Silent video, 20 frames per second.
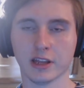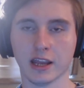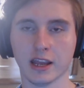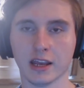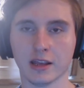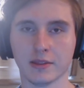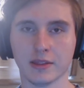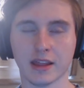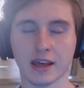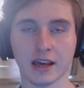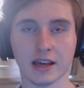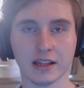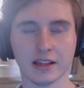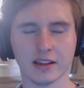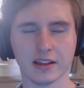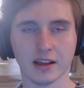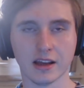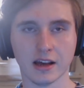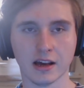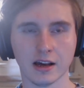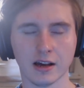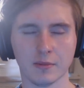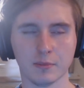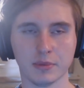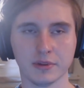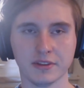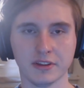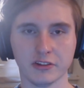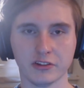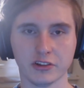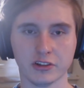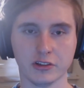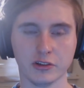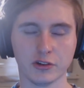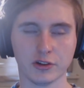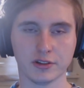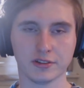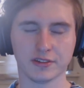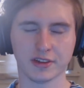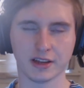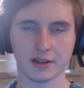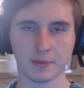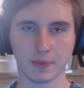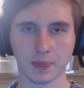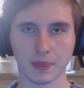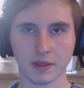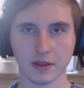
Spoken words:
and that petition you can sign.